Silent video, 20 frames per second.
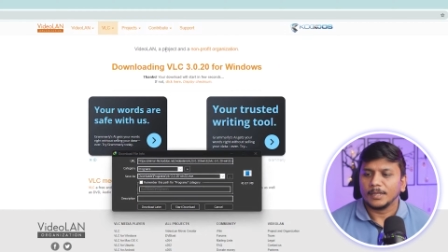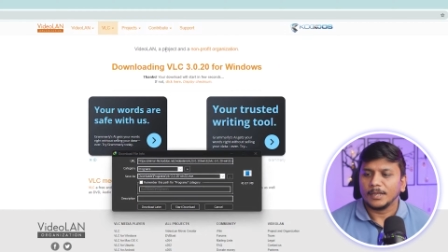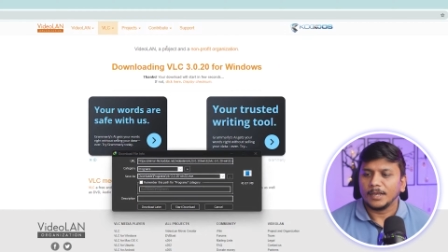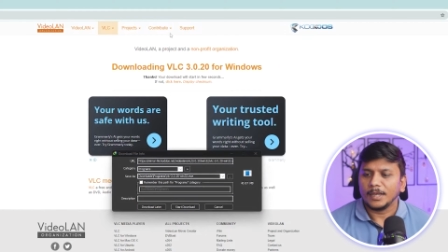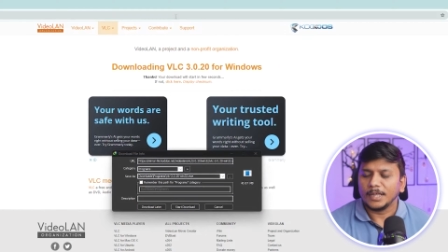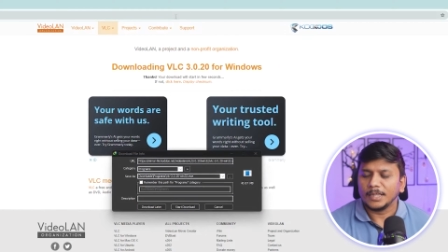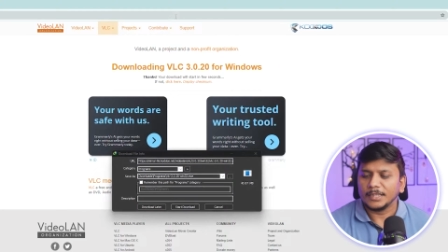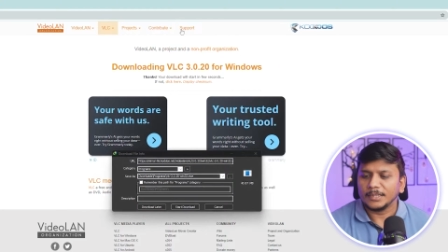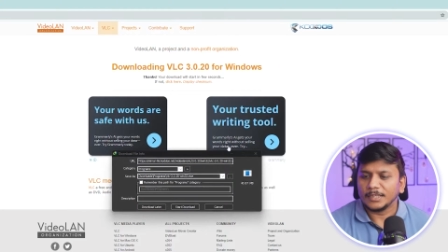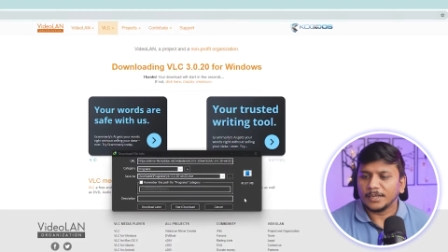
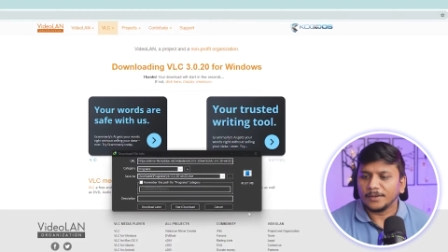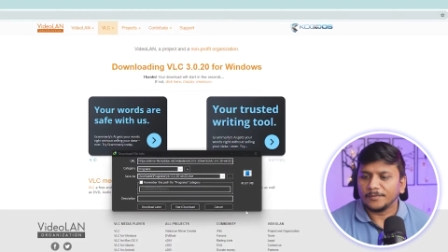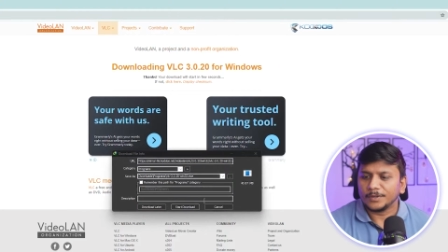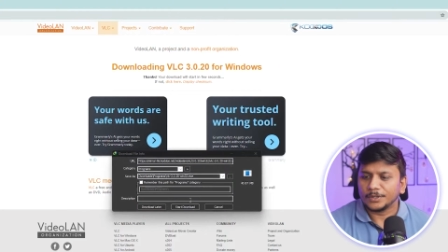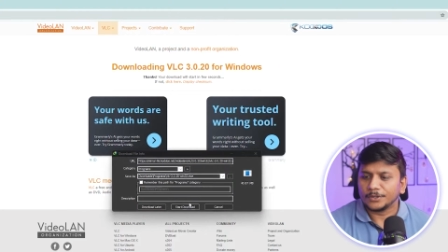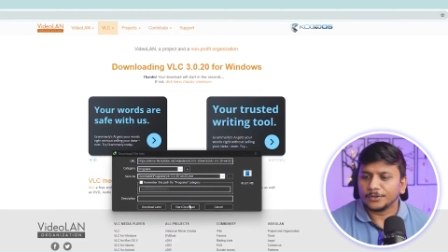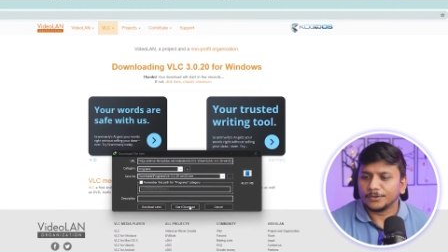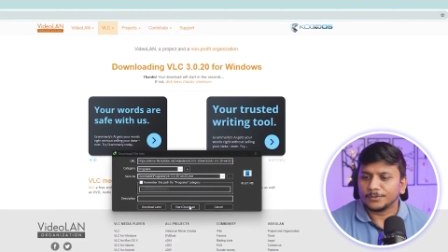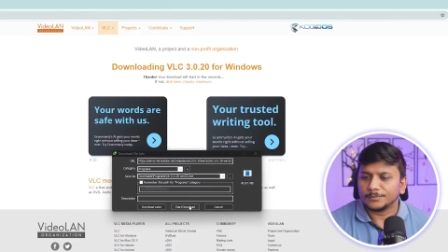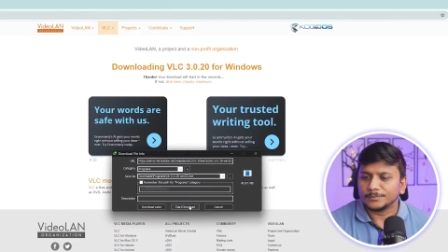And there we
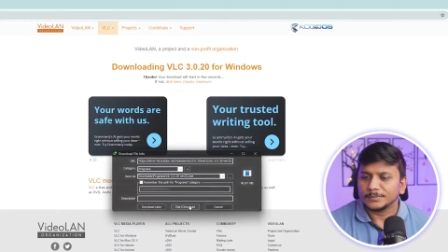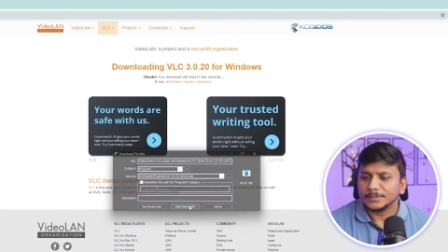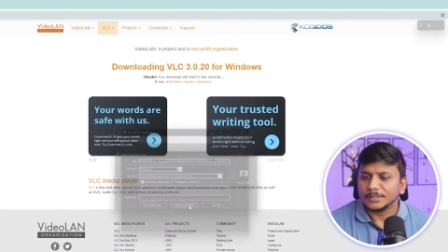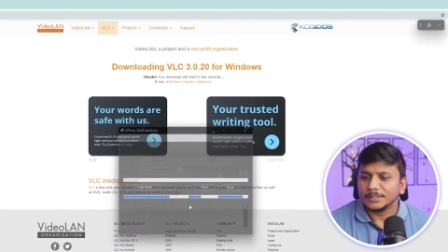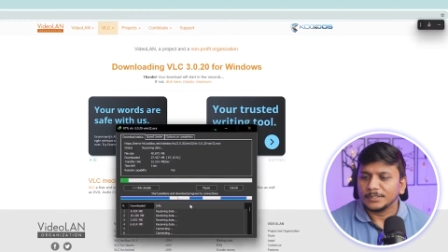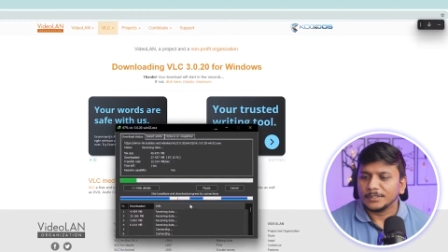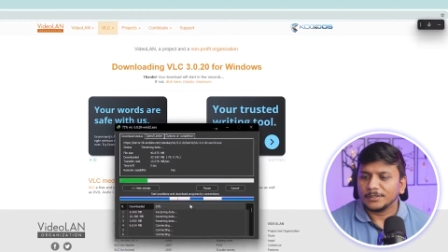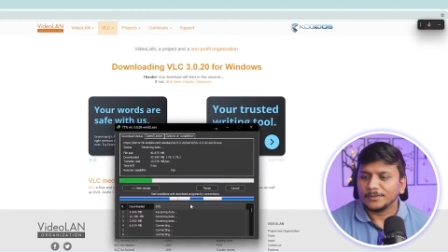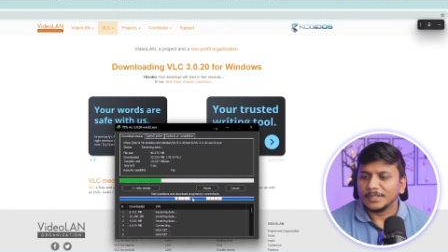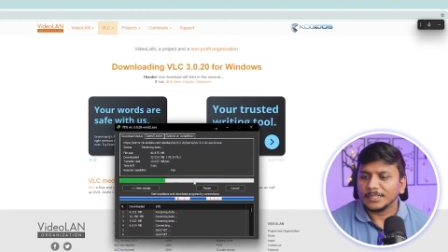go.
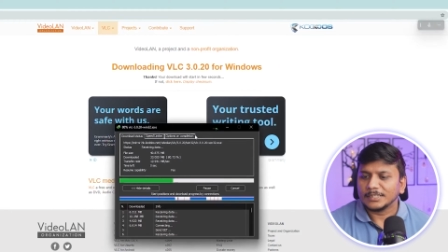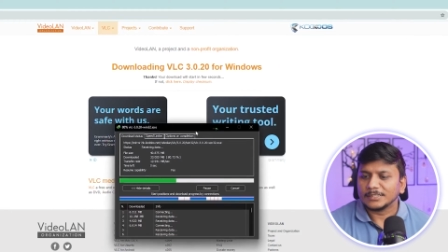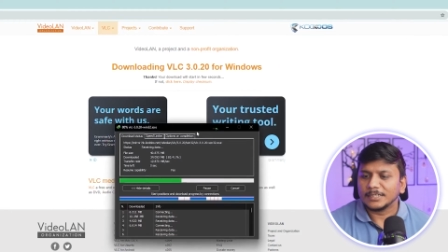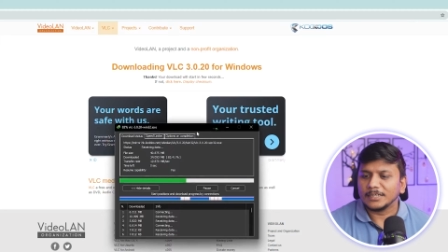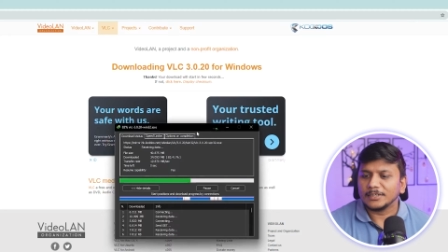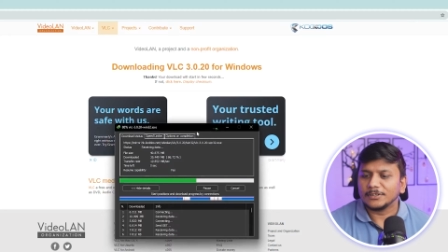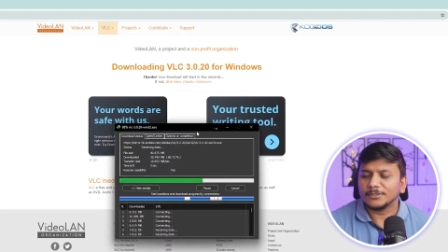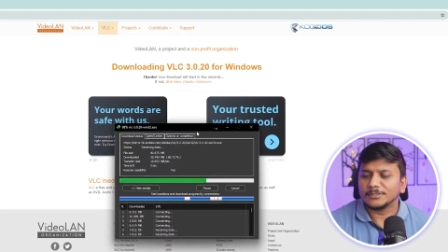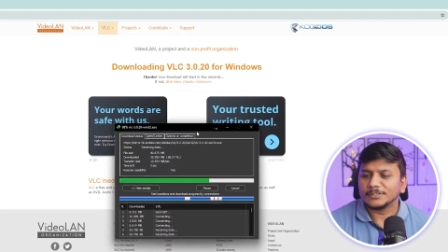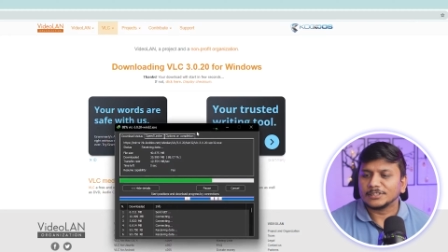Now let's
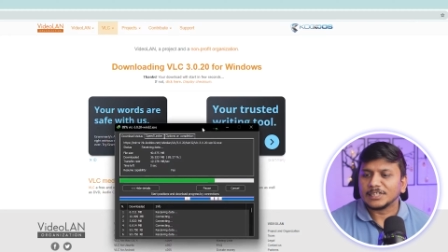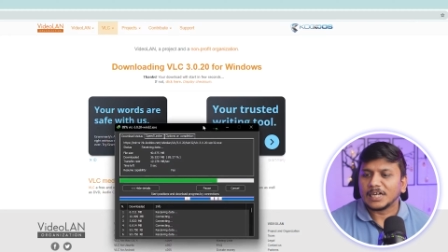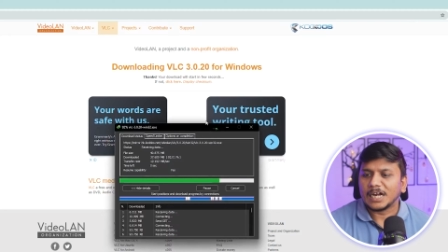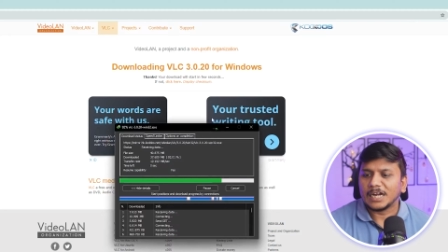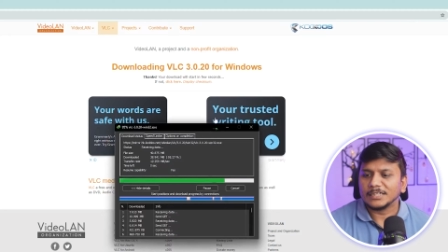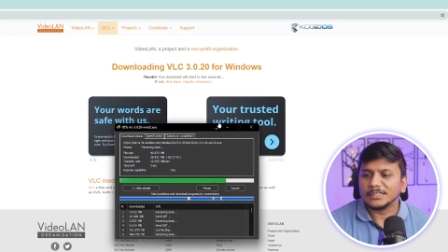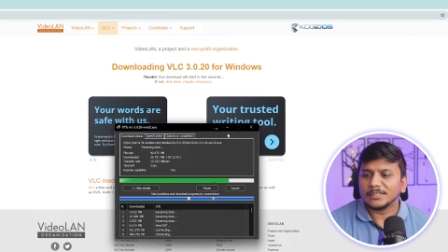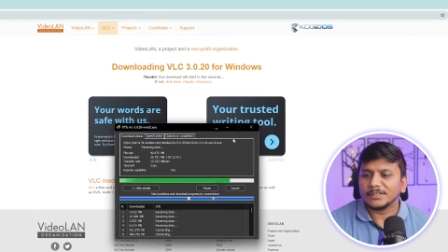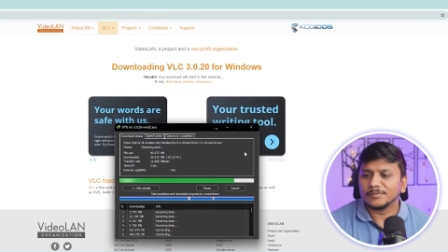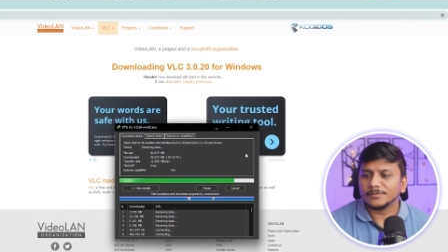click on
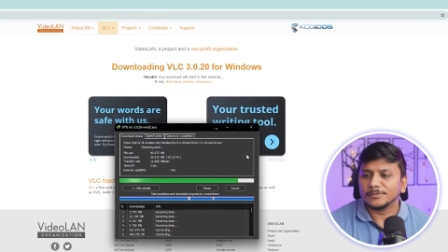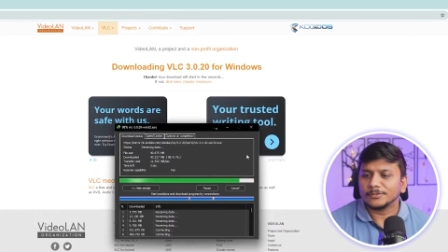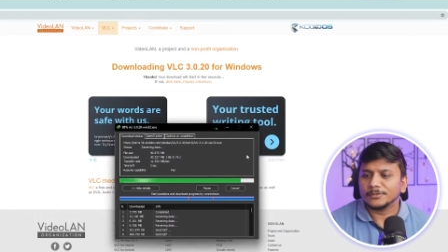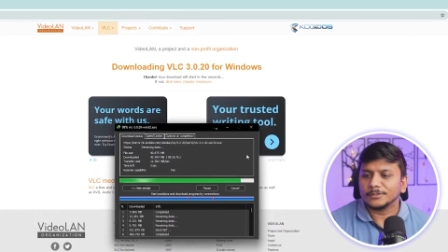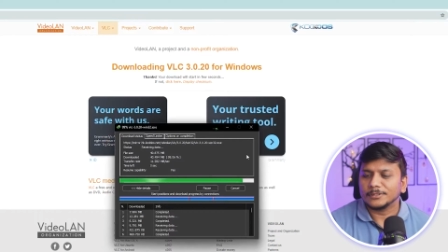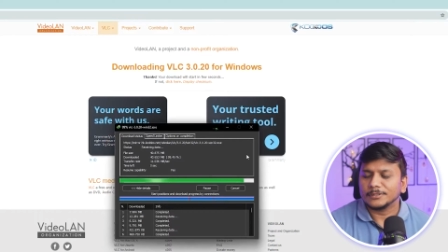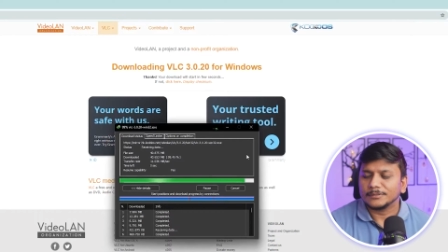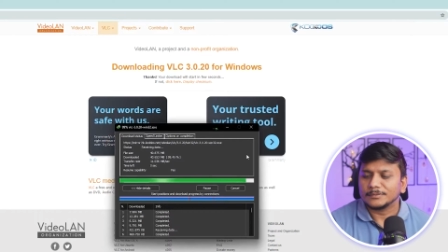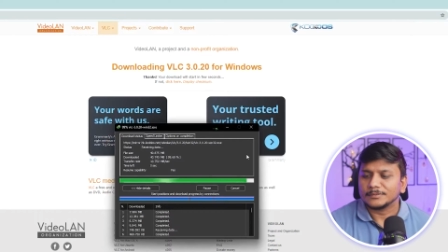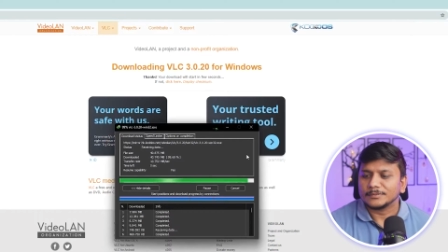start download.